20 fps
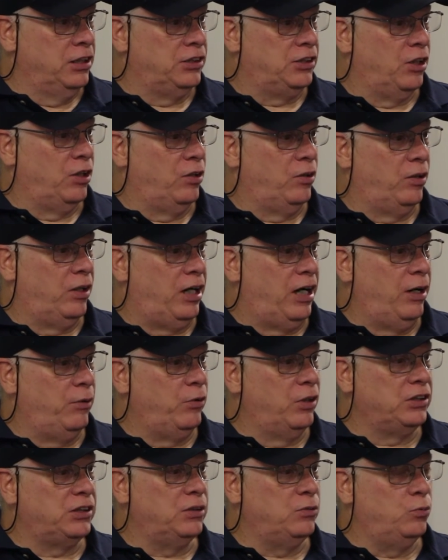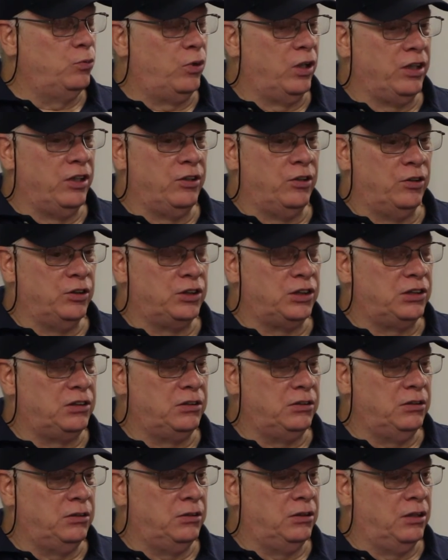So I wasn't one of those
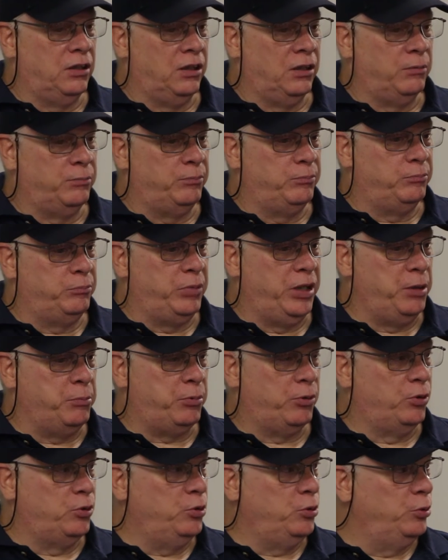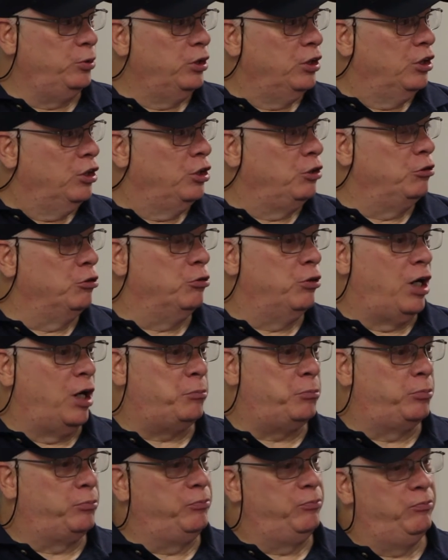uh, people who grew
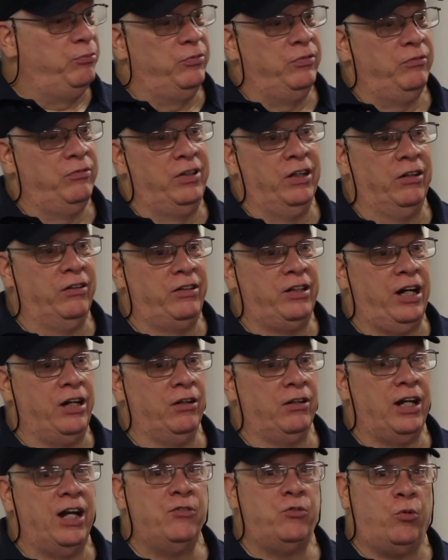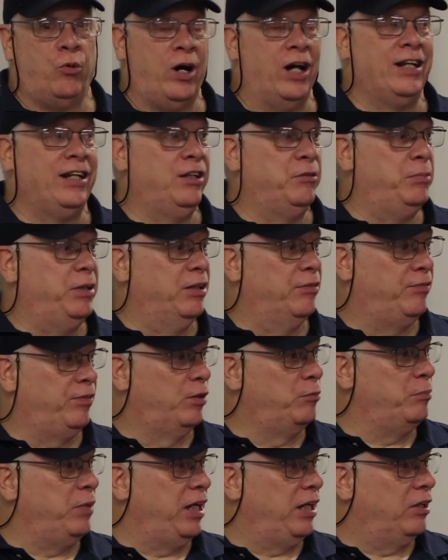up their entire life wanting to be a
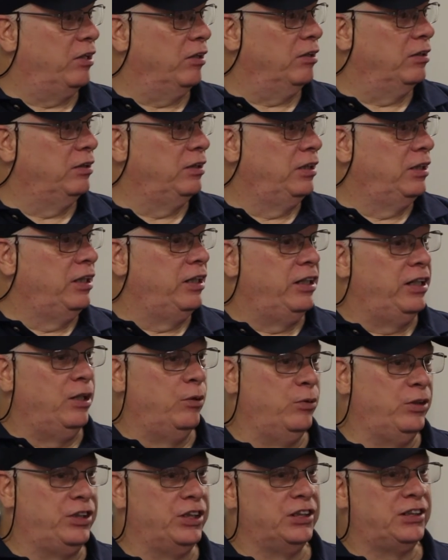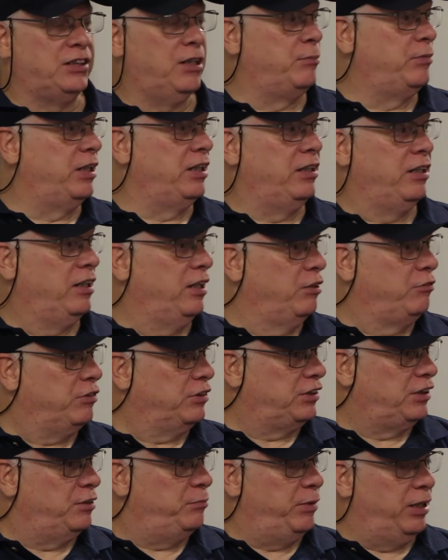filmmaker. It was just something that
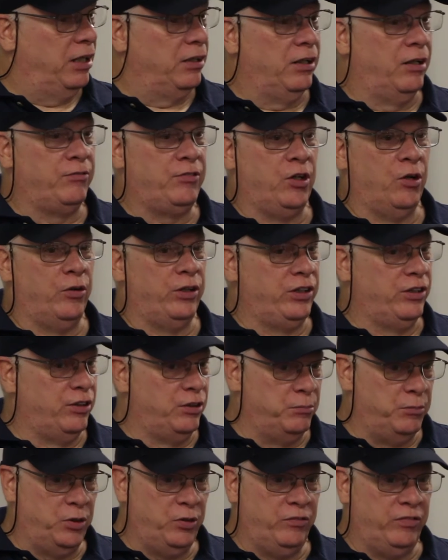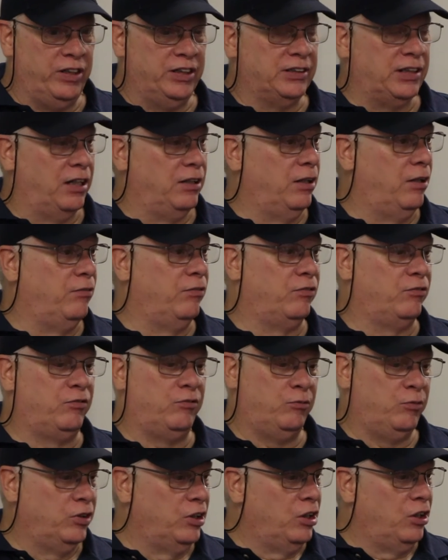interested me. I loved going to the movies. I loved
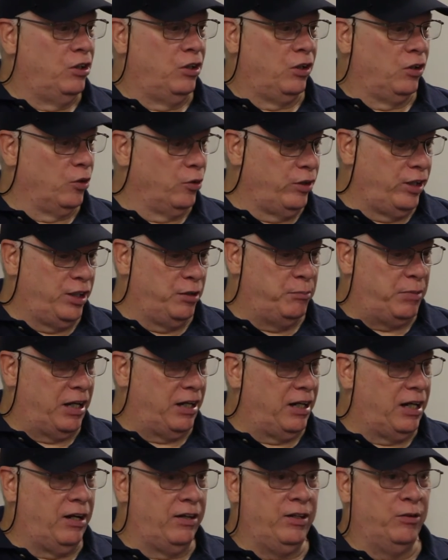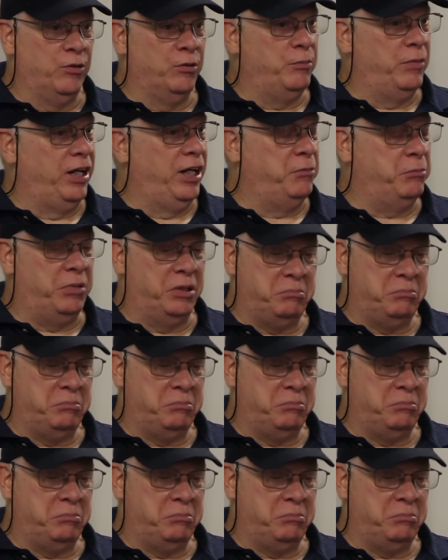learning about how they were made.